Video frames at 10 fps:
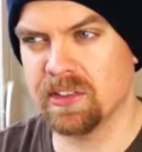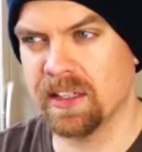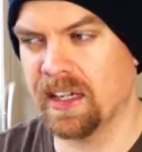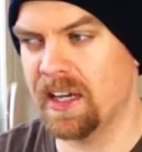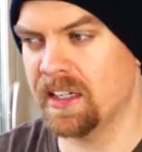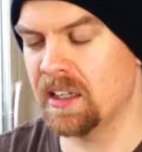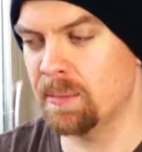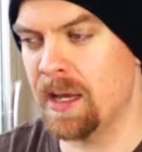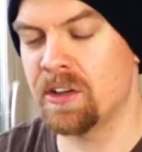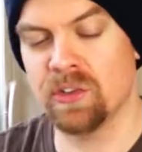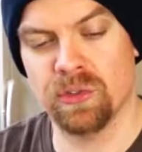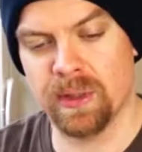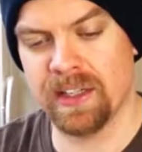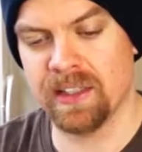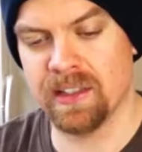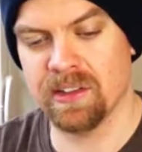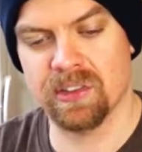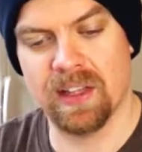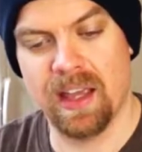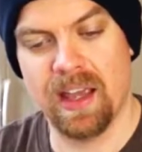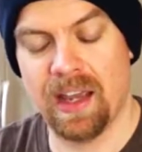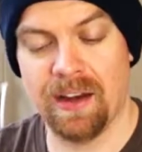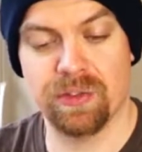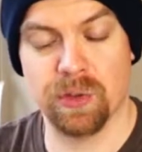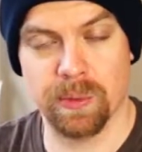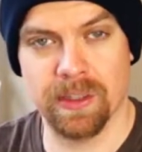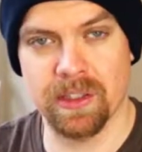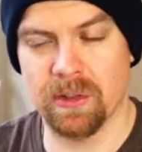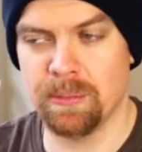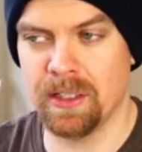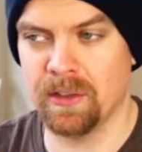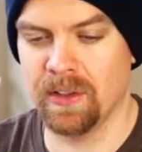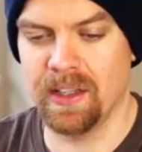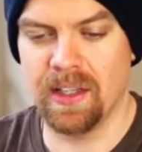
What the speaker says: Like, I can imagine drinking this after a really good meal.